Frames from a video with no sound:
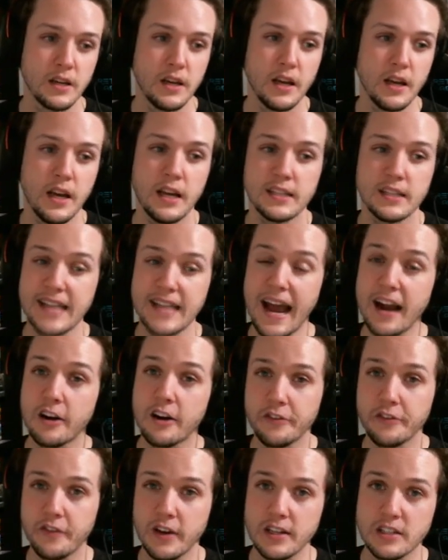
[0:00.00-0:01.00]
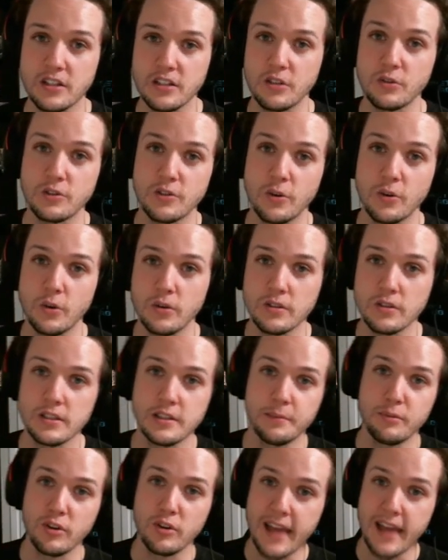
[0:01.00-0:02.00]
sacrifice those souls to
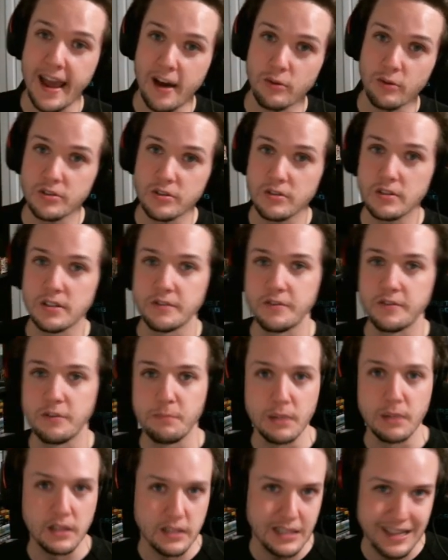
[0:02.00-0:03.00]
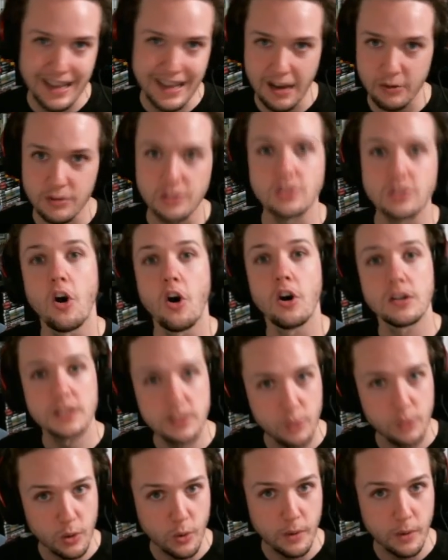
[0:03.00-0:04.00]
put counters of ability counters
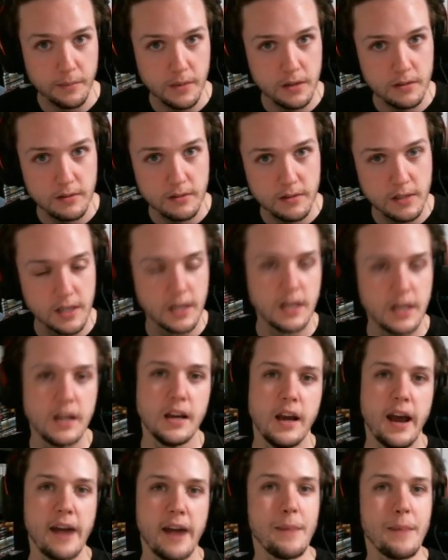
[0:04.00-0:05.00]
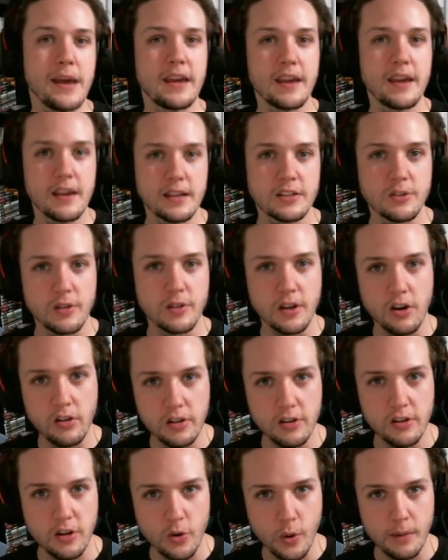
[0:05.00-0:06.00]
onto equipment, and making it so that all
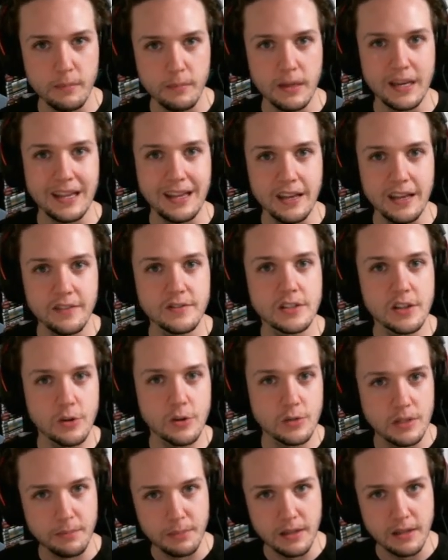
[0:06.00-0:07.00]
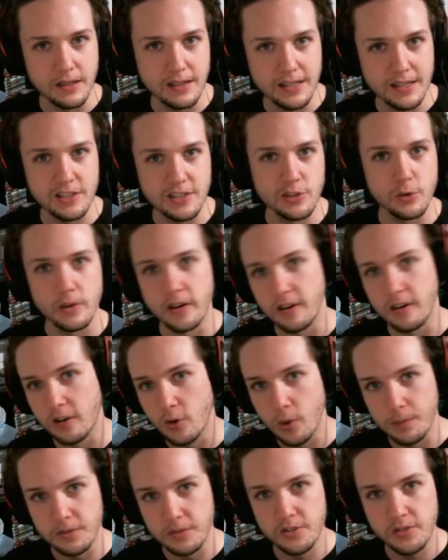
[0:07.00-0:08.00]
your equipment gives those abilities to their
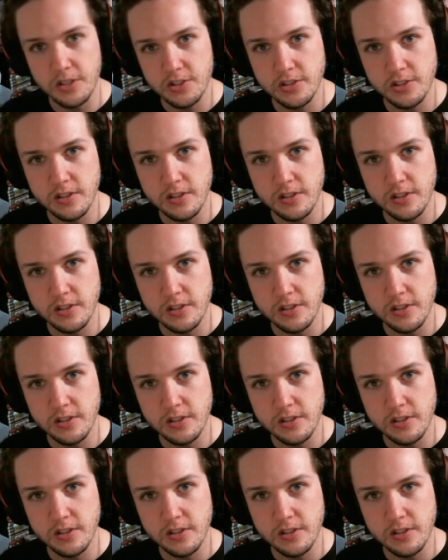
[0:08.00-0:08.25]
equipped creature,